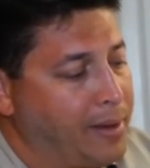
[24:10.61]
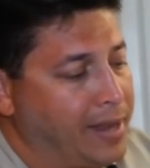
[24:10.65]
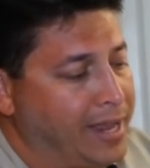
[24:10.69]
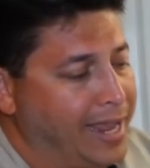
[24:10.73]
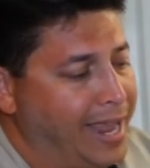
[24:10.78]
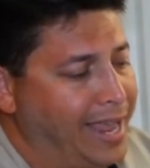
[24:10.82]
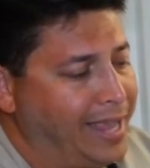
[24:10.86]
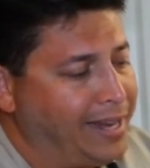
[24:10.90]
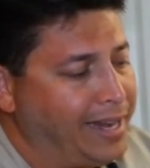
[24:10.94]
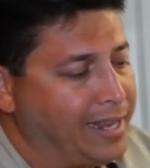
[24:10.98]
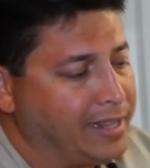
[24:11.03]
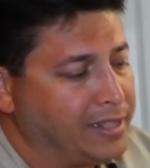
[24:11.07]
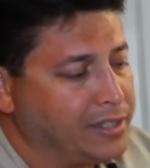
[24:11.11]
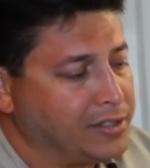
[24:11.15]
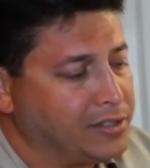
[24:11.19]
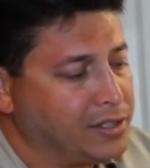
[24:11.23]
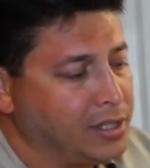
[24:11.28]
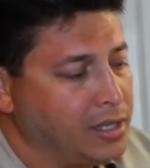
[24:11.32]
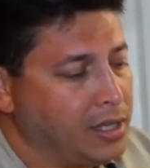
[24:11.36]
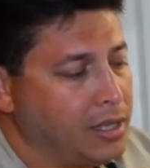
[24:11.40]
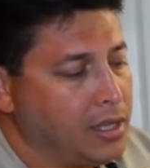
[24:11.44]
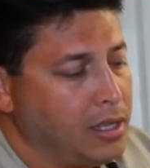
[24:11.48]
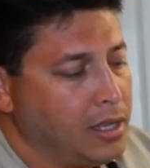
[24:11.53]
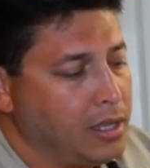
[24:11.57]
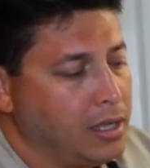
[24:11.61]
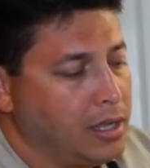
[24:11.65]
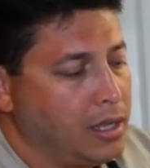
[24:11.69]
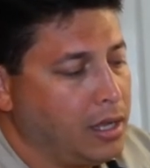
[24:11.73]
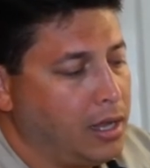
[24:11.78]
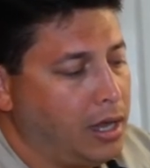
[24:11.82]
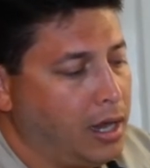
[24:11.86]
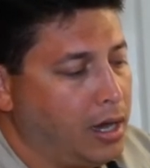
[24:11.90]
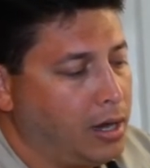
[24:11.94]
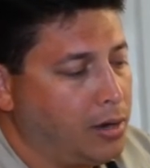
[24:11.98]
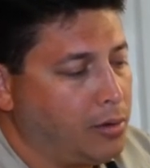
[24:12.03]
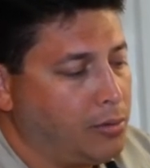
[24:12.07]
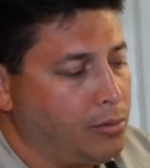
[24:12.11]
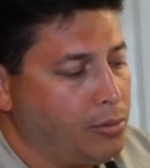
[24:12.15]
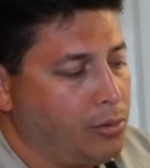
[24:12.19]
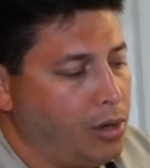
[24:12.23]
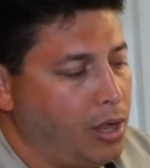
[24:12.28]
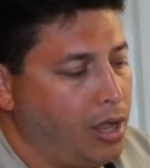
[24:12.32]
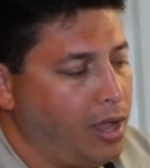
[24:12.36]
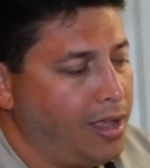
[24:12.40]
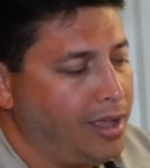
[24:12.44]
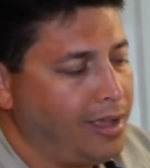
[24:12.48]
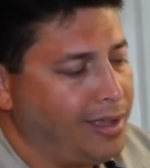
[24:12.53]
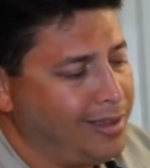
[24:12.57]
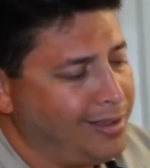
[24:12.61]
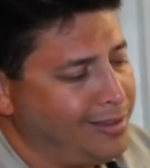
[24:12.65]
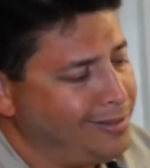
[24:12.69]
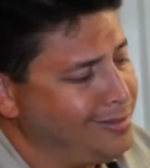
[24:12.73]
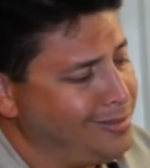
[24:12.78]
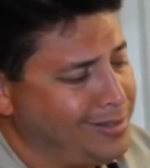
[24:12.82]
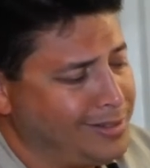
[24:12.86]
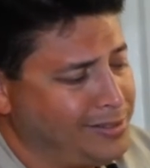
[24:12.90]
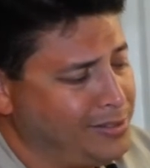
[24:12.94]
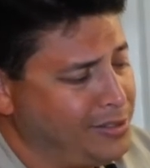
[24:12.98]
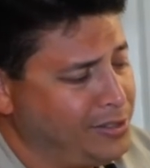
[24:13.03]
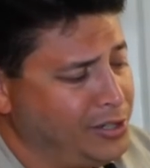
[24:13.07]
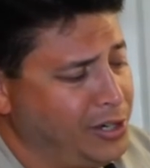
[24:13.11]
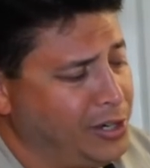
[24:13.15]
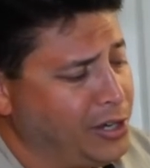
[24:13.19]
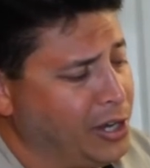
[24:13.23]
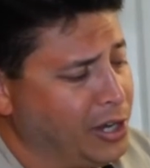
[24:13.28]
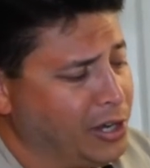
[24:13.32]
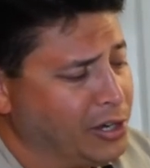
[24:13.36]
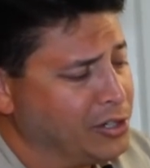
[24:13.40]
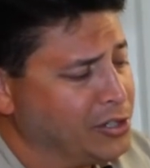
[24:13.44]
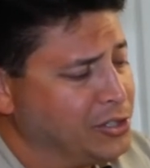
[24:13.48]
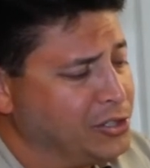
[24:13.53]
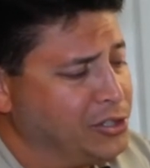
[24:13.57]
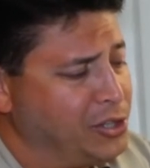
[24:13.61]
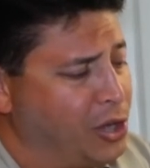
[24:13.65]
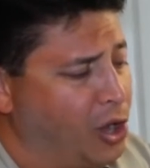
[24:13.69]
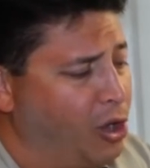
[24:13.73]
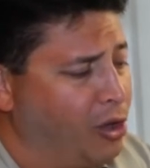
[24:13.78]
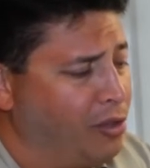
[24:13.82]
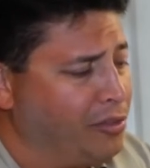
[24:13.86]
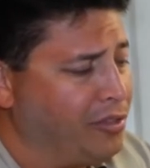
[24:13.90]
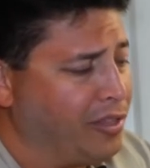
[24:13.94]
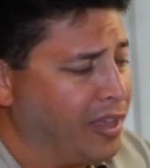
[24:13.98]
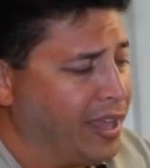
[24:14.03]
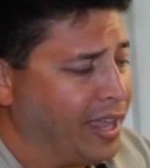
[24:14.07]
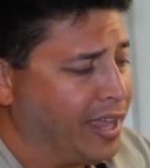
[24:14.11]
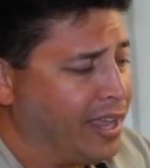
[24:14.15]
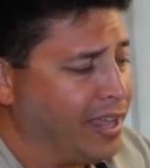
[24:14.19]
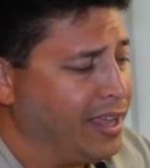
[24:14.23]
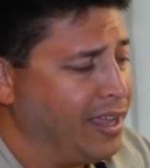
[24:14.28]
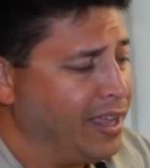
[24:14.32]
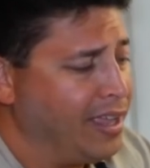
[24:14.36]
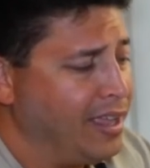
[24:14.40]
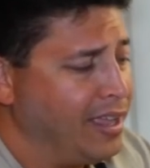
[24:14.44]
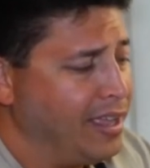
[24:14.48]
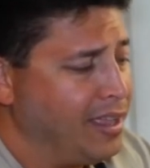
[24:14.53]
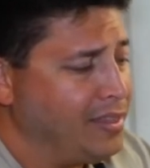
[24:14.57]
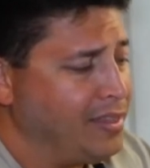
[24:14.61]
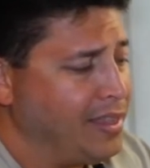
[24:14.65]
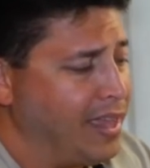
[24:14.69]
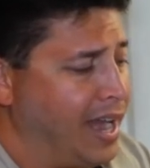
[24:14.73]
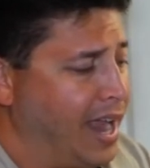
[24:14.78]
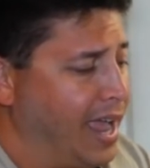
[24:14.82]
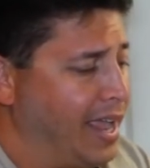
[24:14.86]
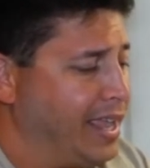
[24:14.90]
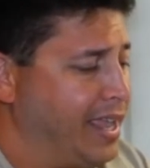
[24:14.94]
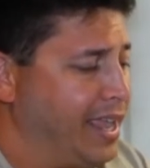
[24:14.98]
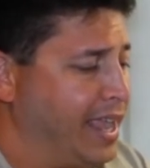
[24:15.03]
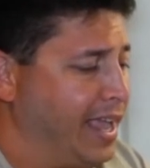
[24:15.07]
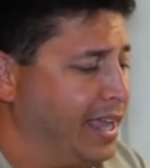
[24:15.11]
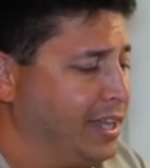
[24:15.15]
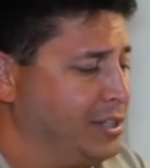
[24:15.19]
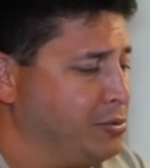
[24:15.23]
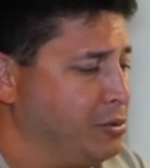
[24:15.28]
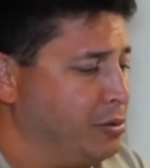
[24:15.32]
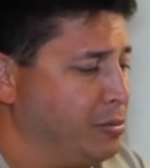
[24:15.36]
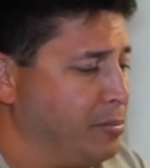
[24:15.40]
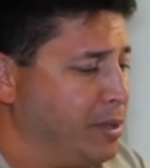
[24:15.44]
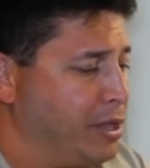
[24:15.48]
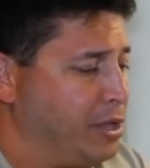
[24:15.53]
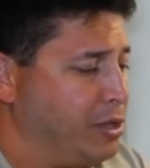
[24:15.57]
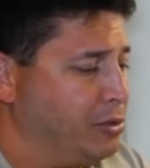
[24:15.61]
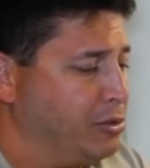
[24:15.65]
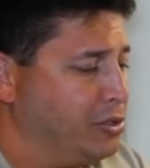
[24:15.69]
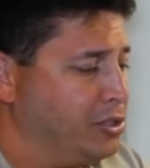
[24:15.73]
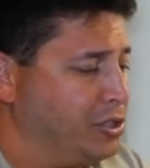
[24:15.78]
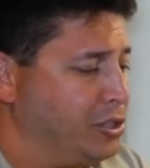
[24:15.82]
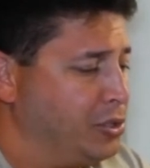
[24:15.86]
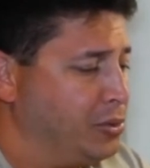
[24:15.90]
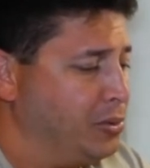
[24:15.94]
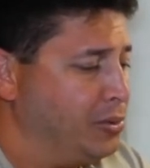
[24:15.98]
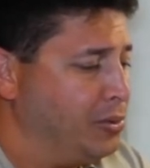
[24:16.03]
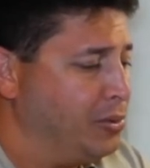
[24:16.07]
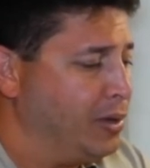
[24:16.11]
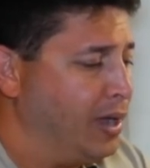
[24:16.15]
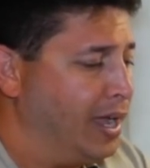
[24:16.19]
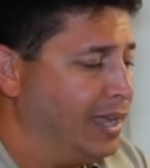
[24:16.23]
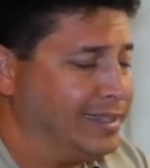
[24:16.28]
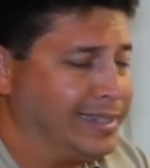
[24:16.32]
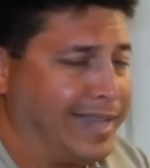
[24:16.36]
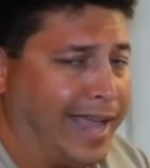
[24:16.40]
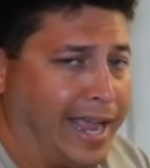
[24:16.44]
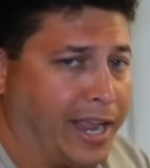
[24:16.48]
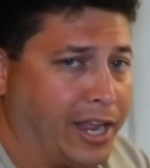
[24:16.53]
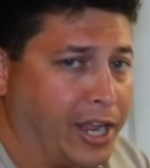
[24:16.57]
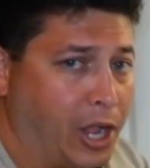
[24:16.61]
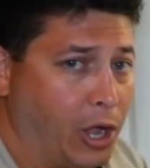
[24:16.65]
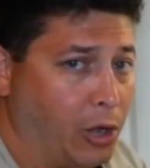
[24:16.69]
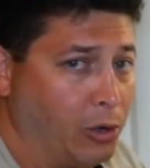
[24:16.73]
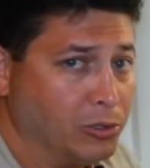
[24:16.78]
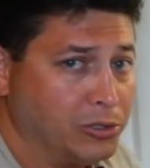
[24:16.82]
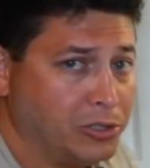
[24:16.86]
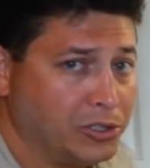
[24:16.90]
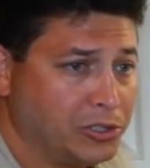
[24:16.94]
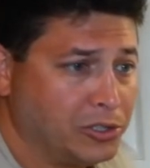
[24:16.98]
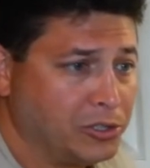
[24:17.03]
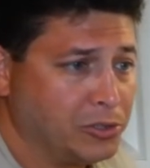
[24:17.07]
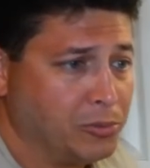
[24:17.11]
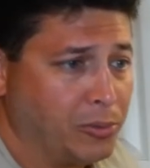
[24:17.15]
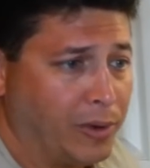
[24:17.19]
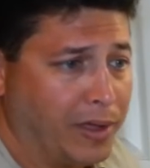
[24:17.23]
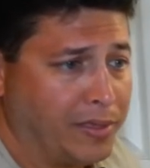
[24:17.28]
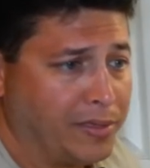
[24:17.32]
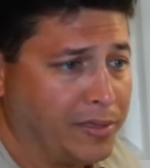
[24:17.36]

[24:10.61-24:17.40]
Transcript: And he had like this the circular saw thing that I guess would be used to attack ghosts.